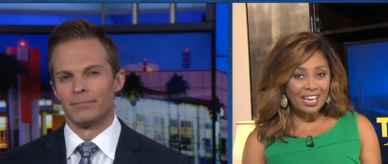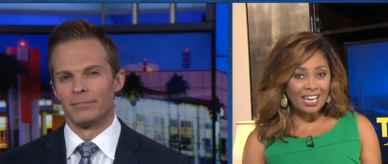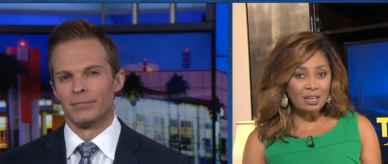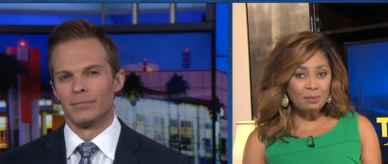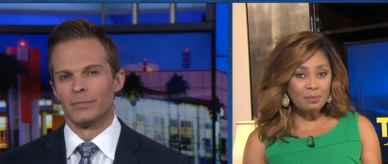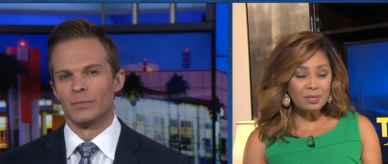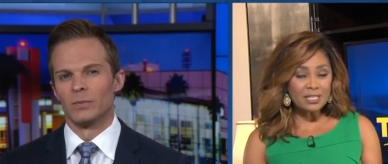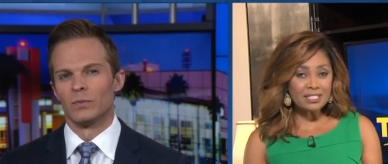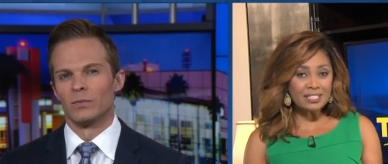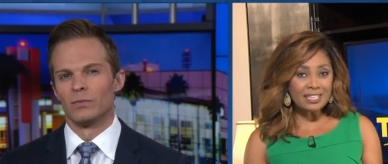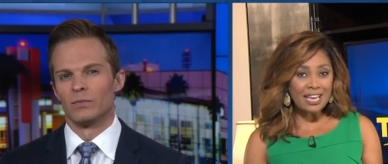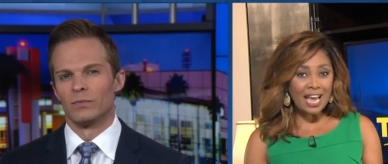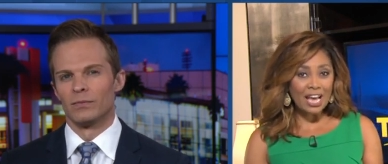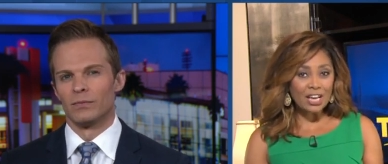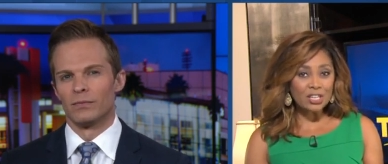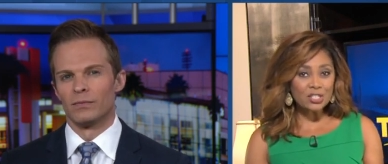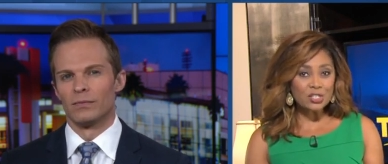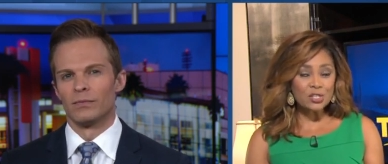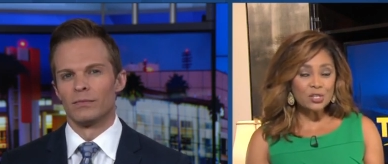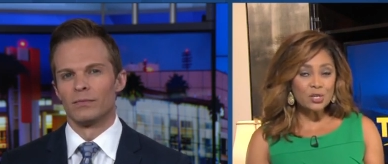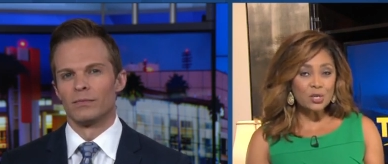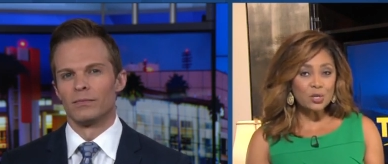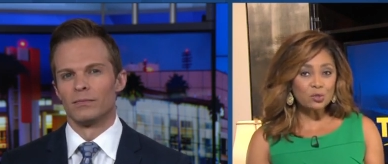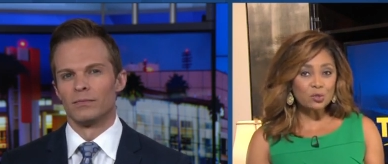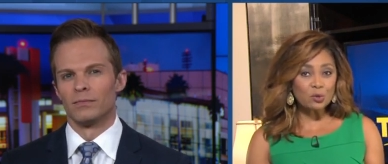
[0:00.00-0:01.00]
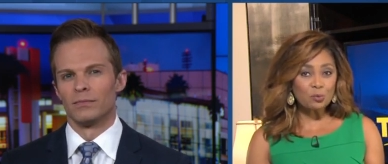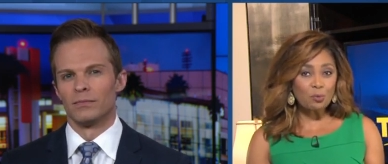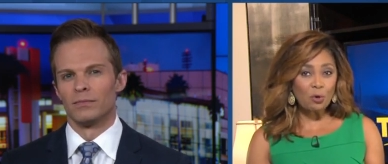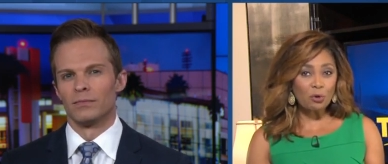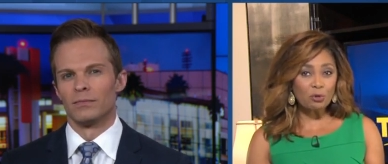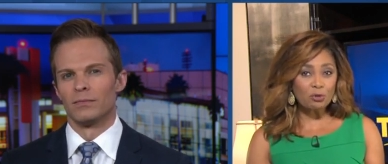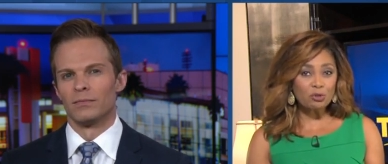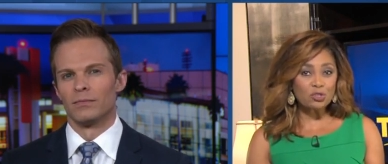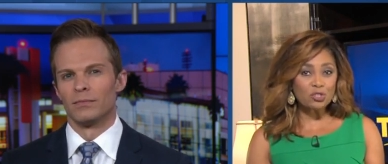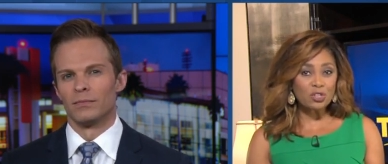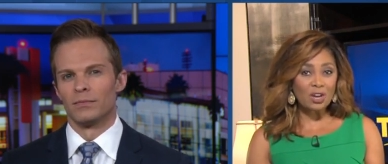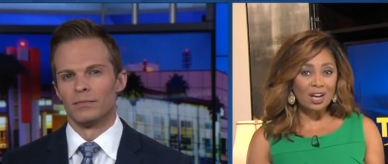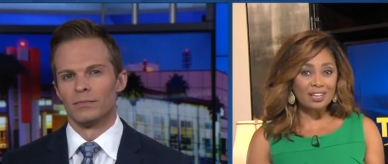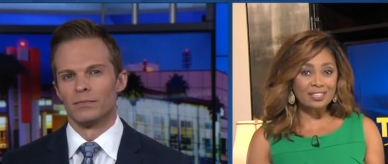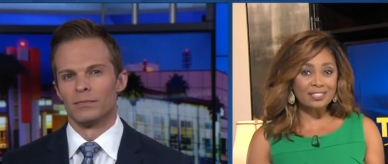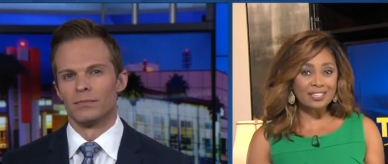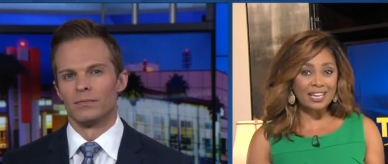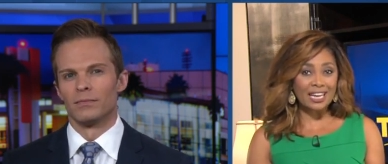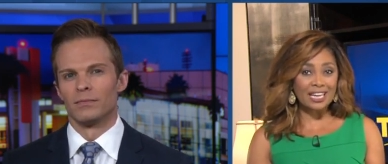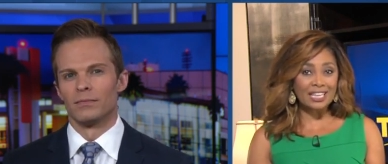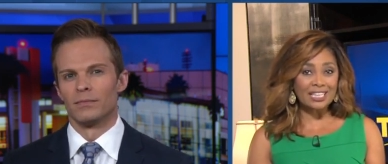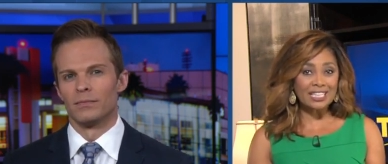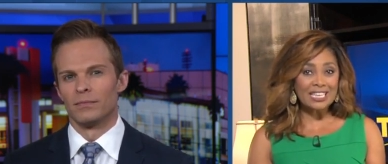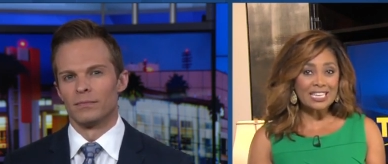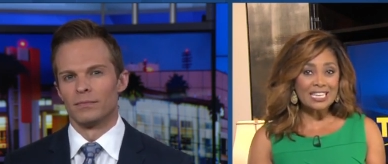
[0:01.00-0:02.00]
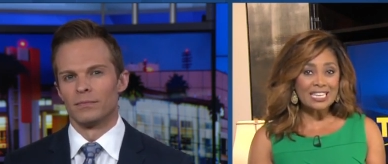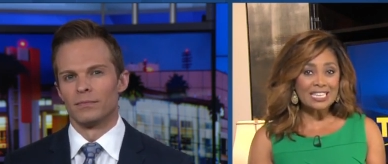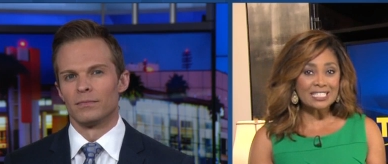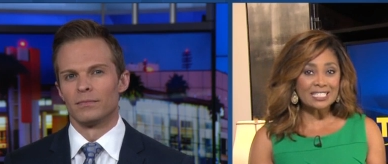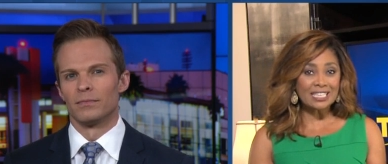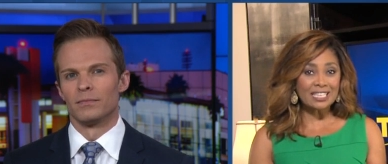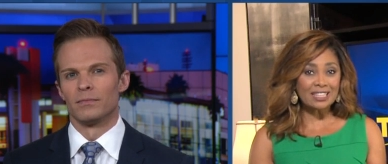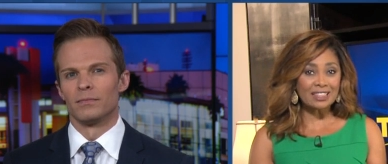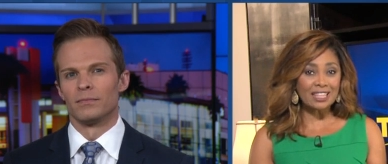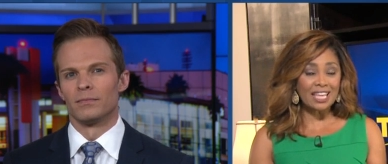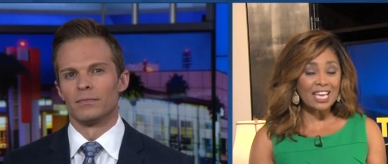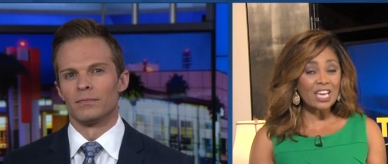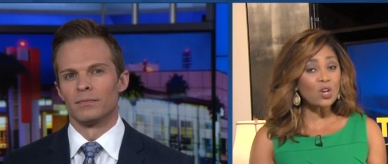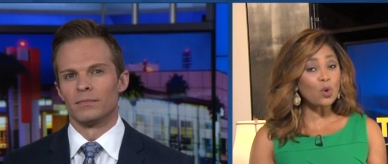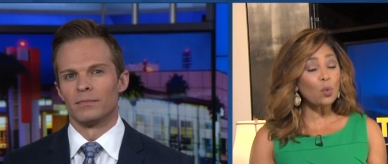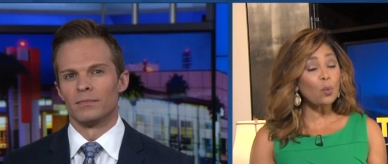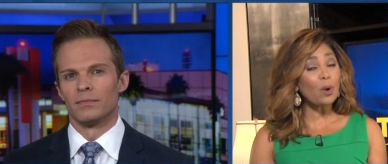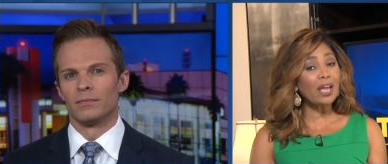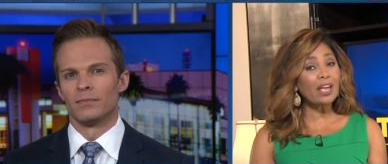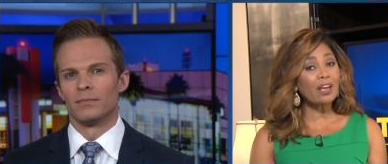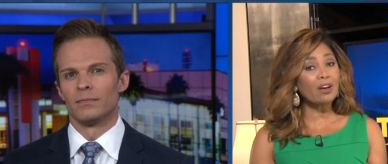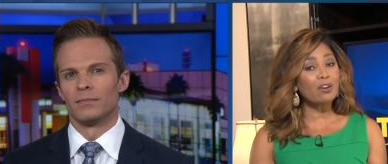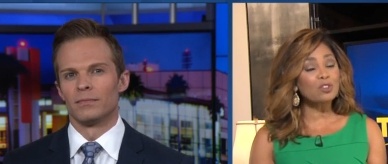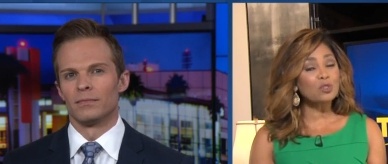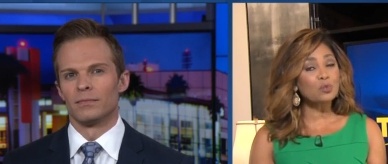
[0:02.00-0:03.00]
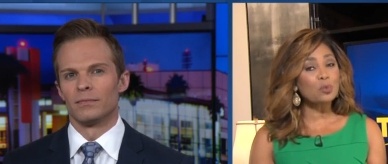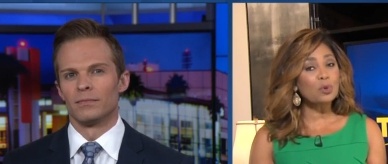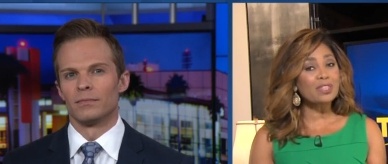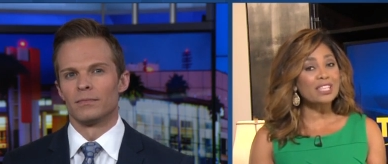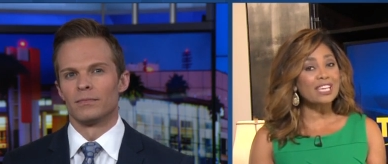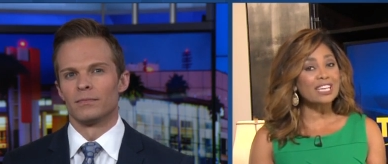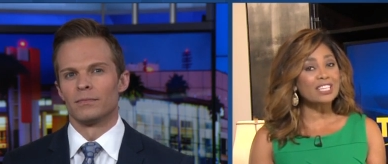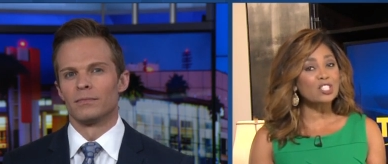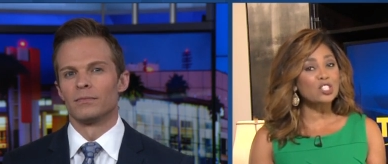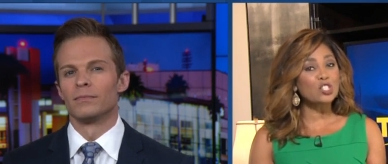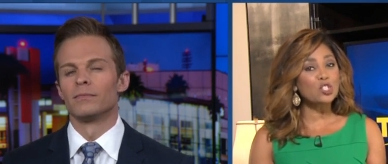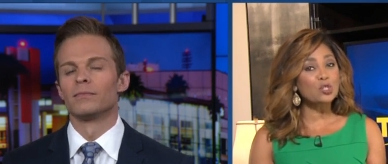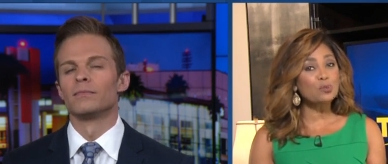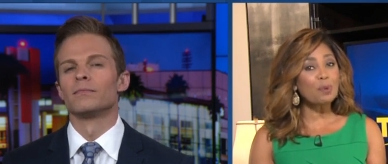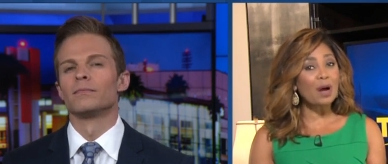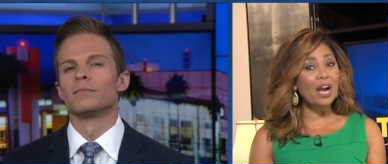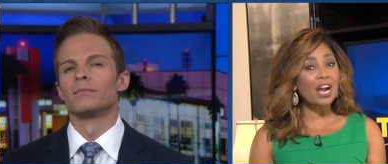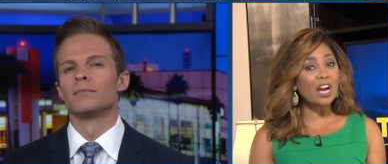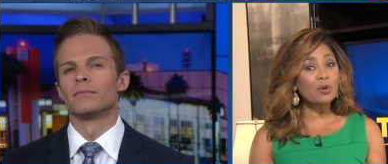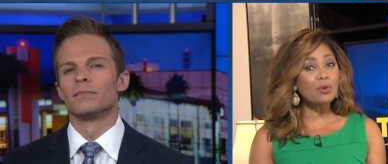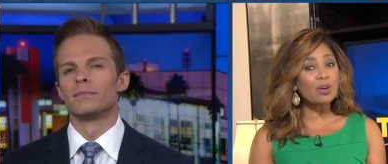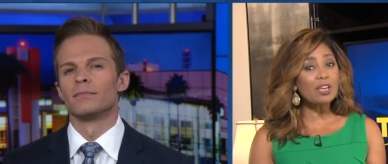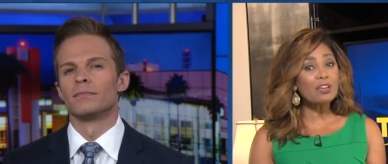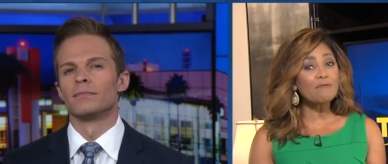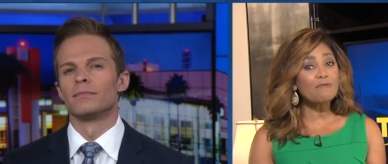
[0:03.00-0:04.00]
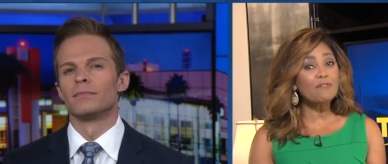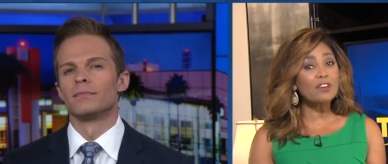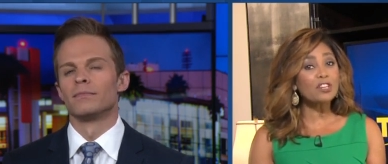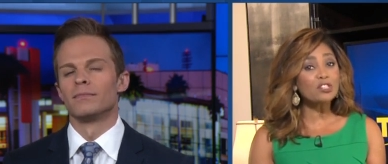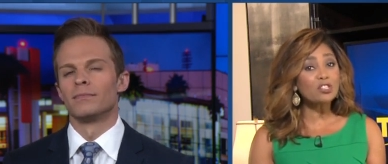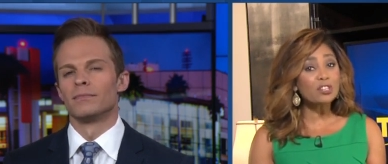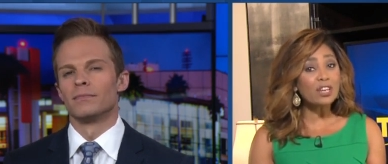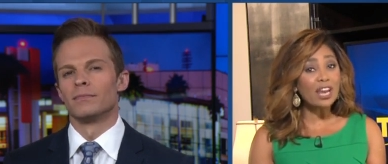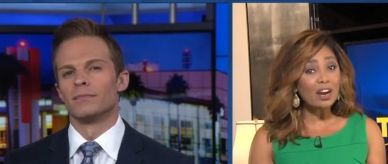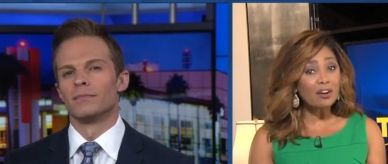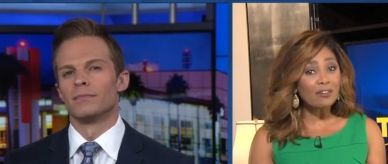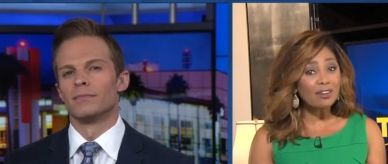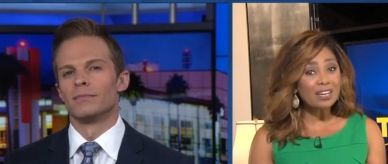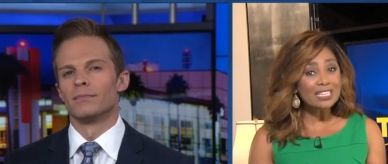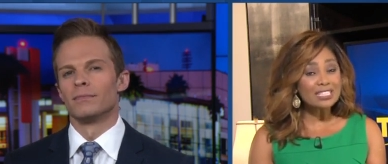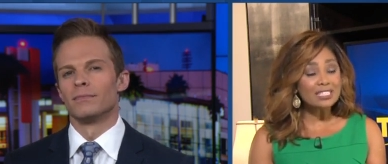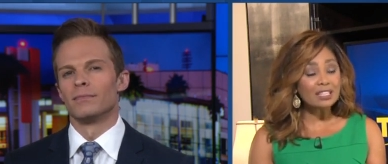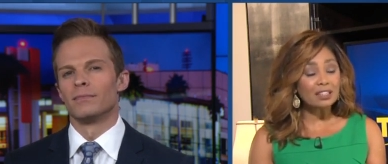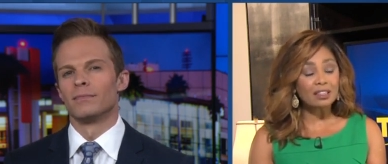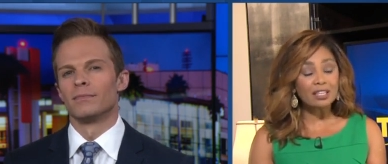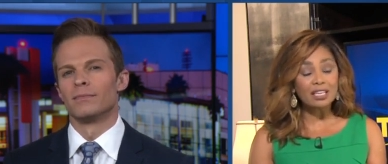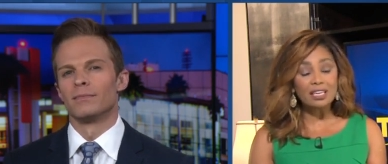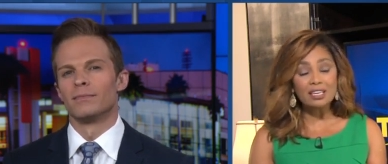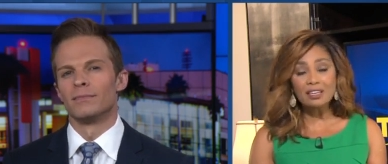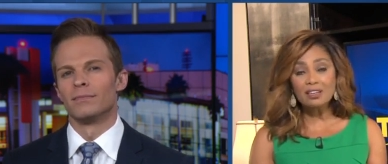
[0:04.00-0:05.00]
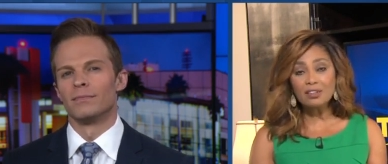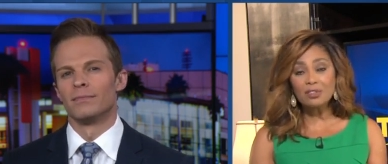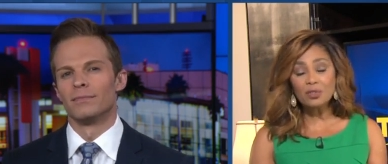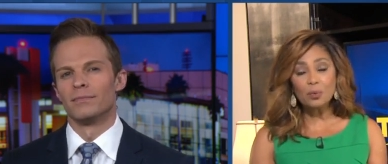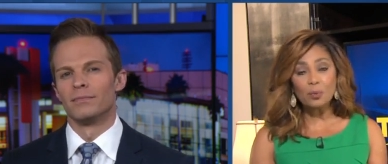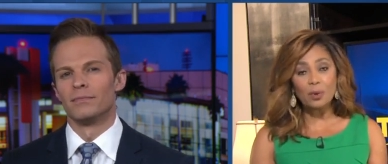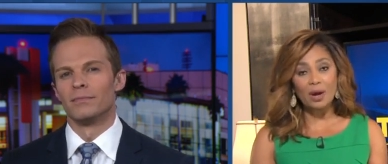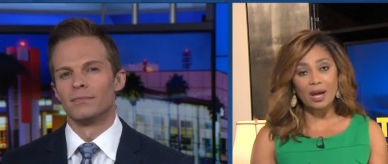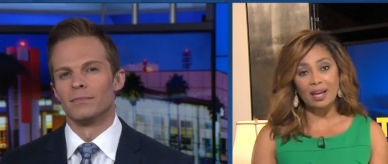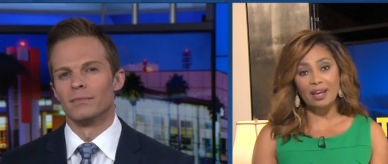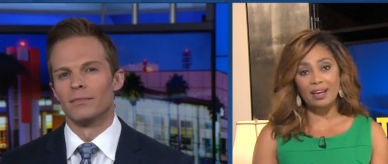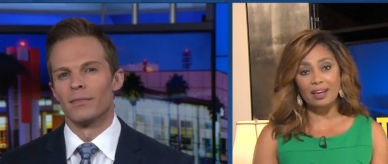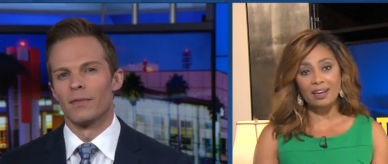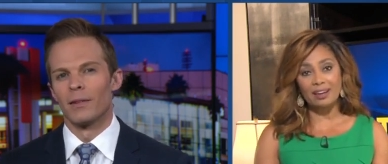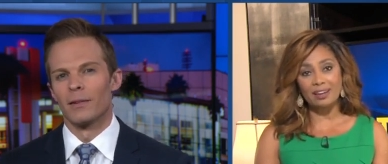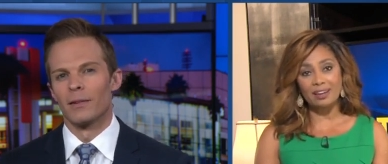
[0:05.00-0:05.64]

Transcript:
Speaker 1: ABC Action News reporter Sean Daly is in Lake Wales with the inspiring visionaries leading the way.